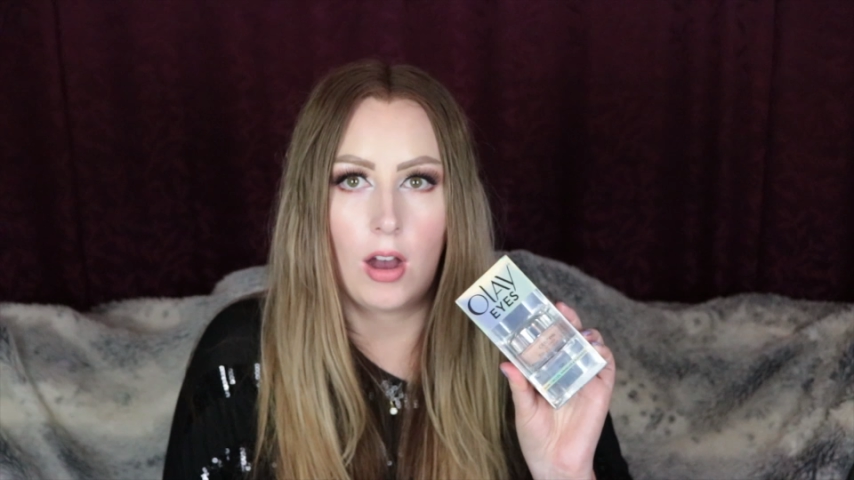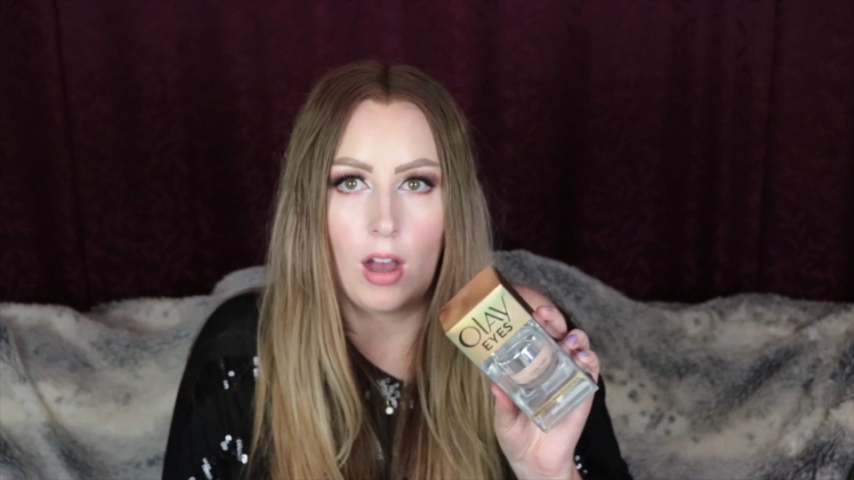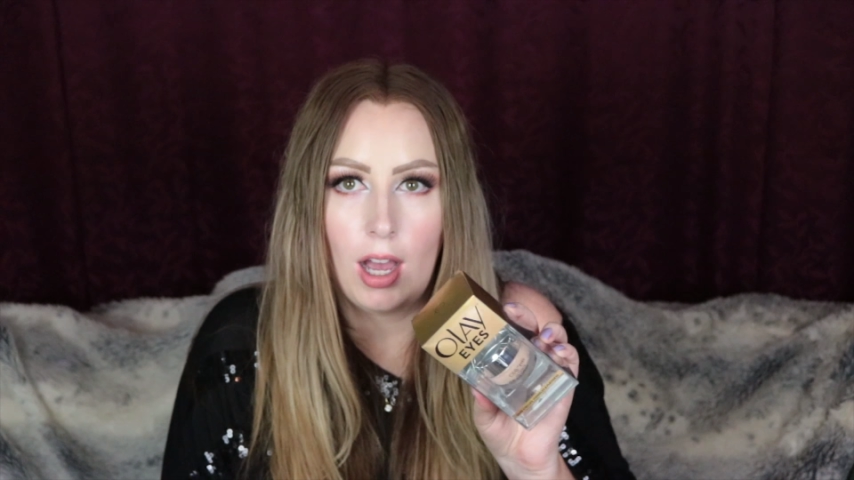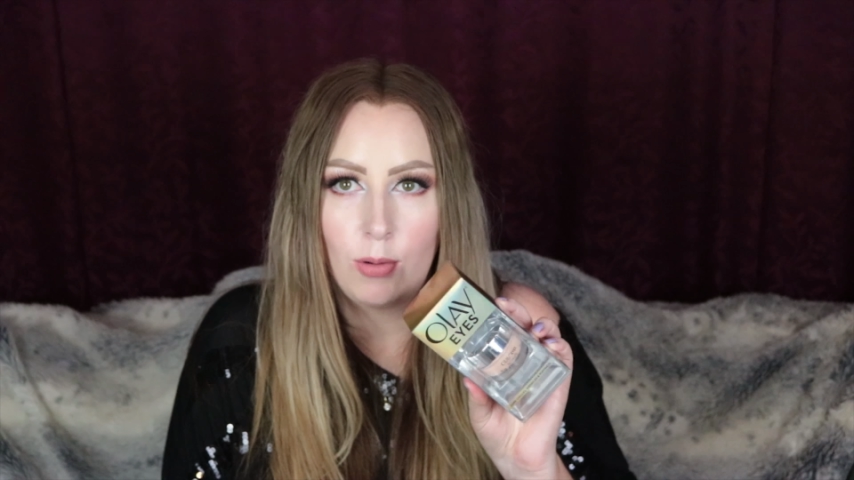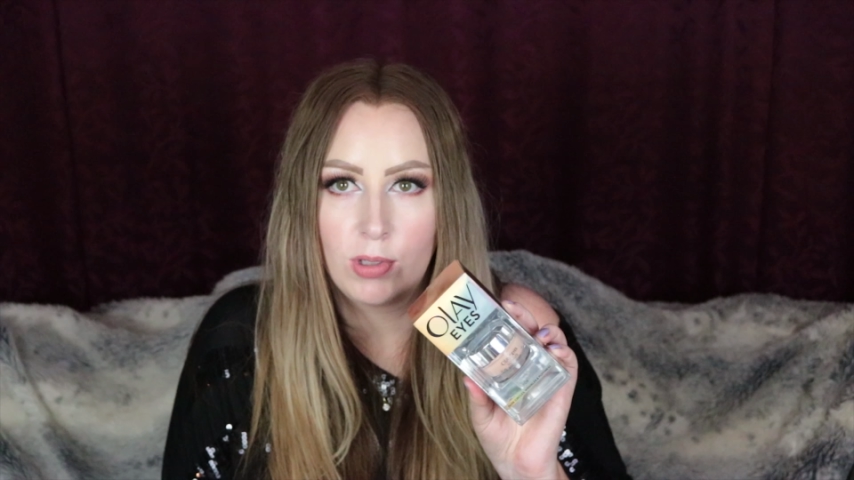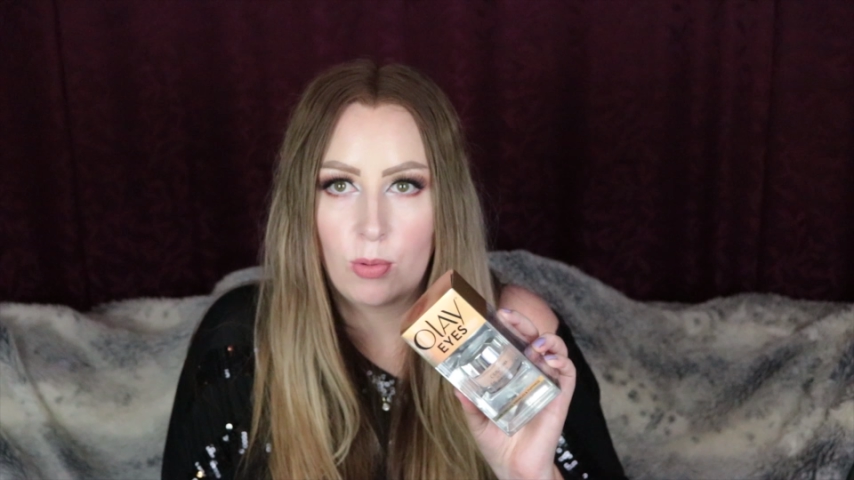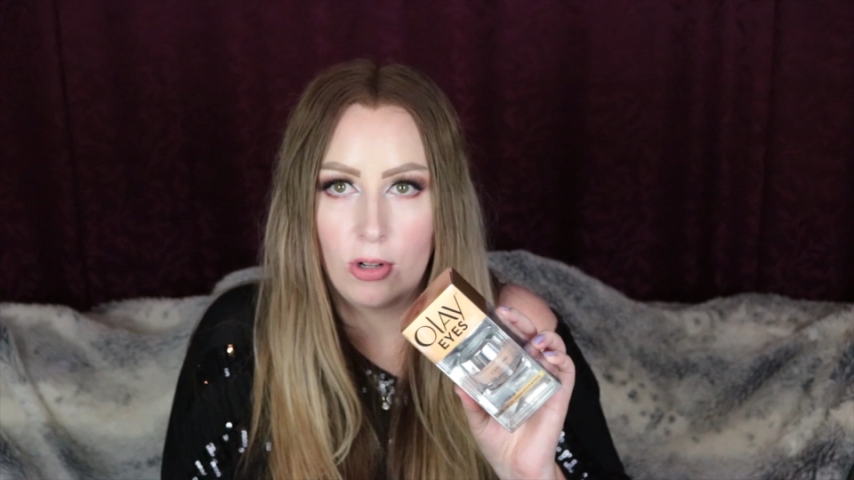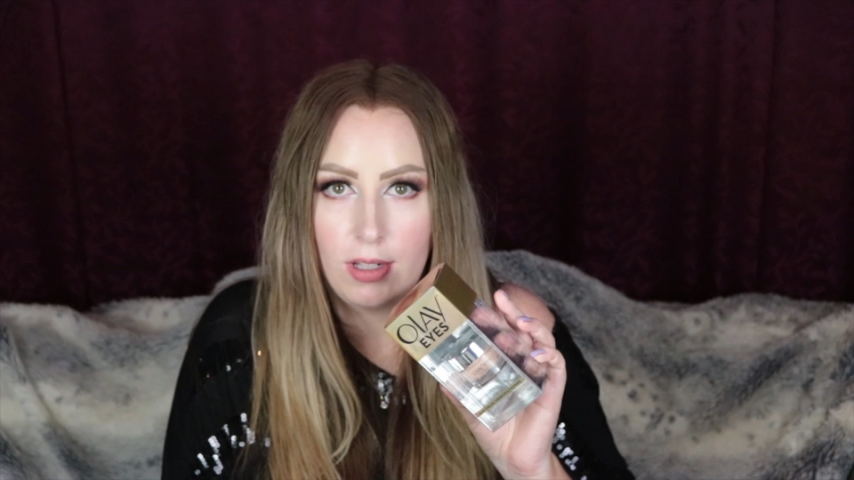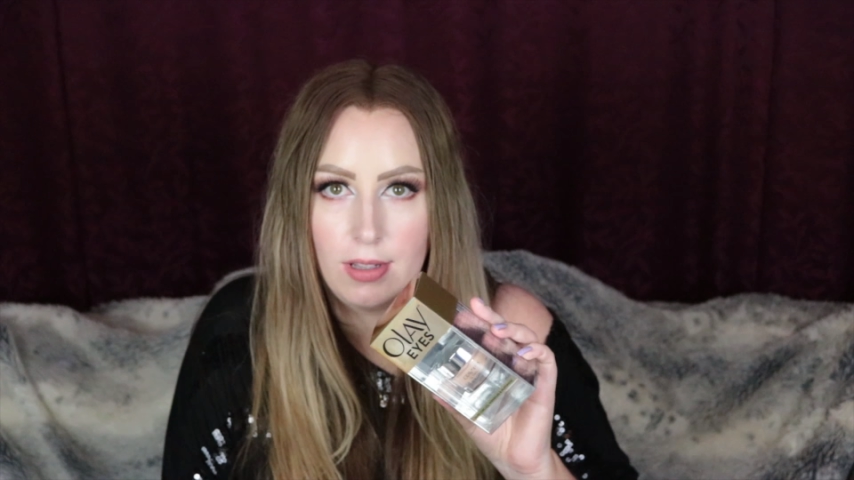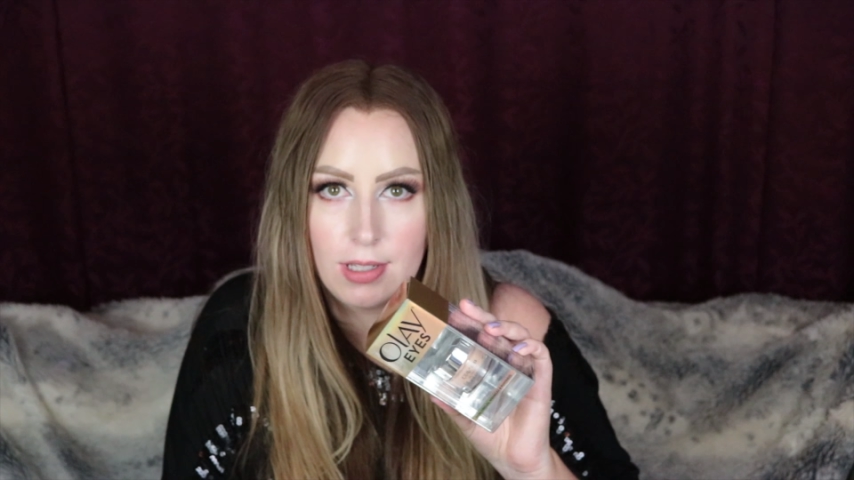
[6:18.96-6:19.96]
I was
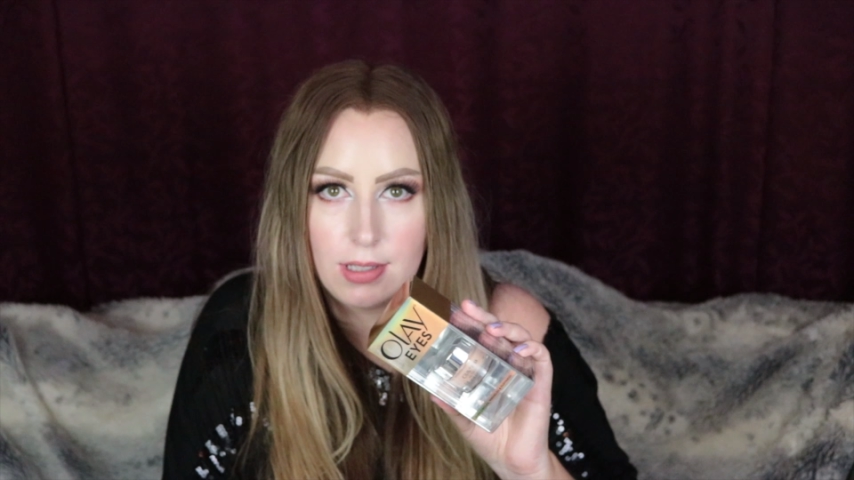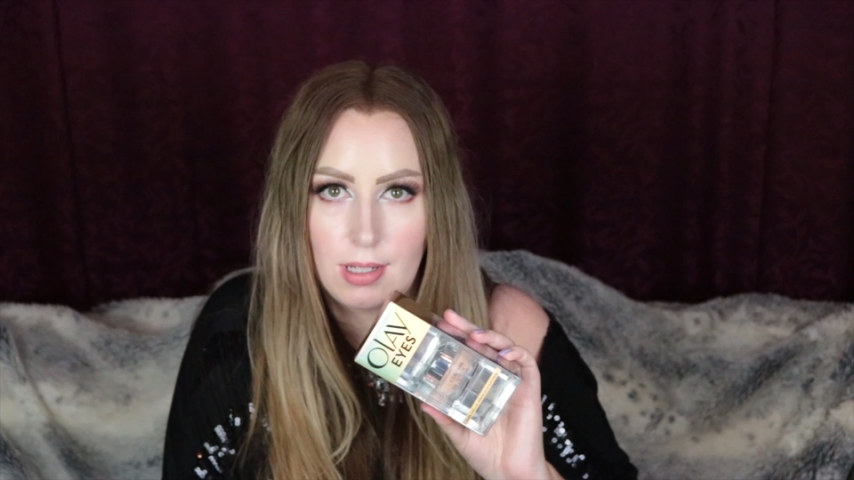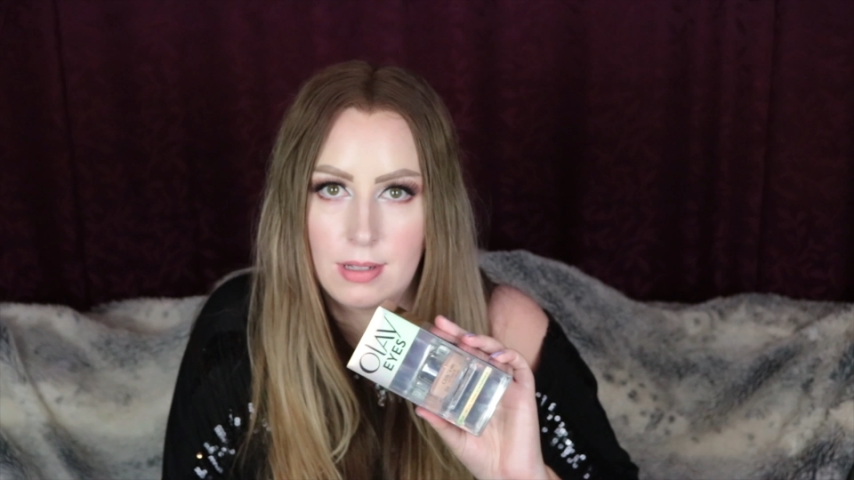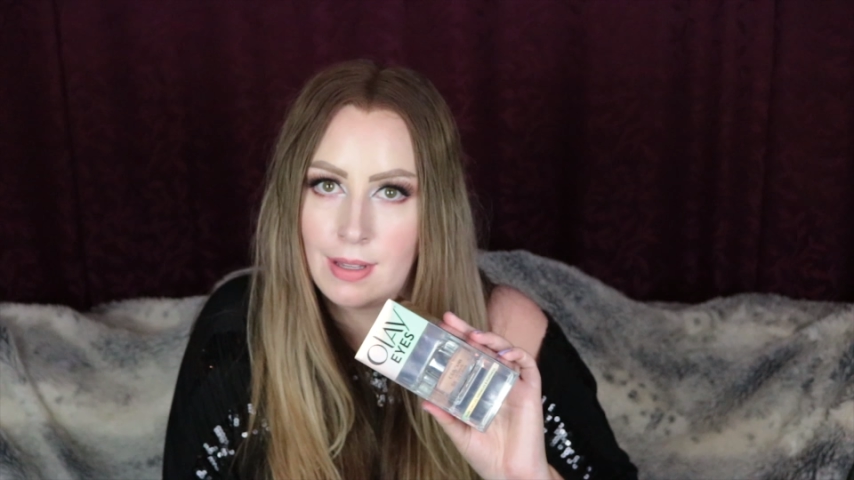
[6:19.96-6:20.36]
wanting this